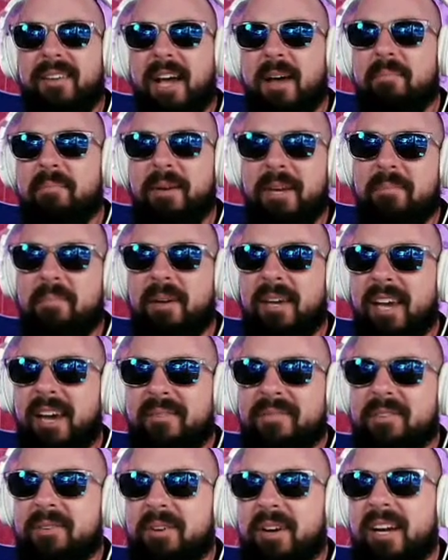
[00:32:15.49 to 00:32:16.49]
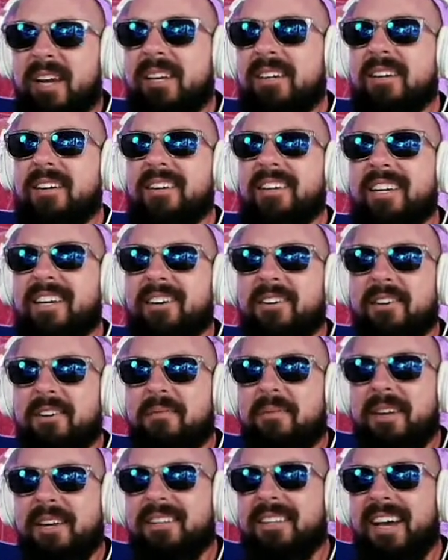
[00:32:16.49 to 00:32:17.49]
I'm not PPF 3. You know
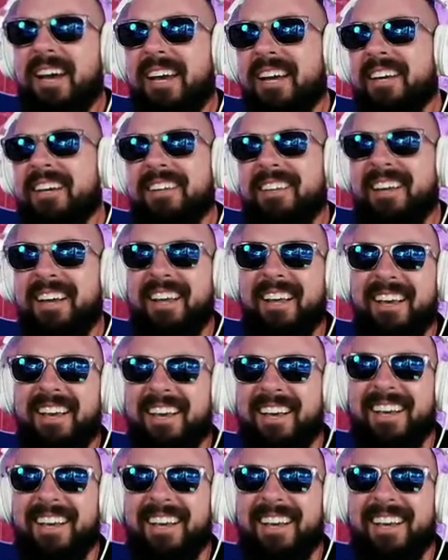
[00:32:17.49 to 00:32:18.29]
what I mean? Like,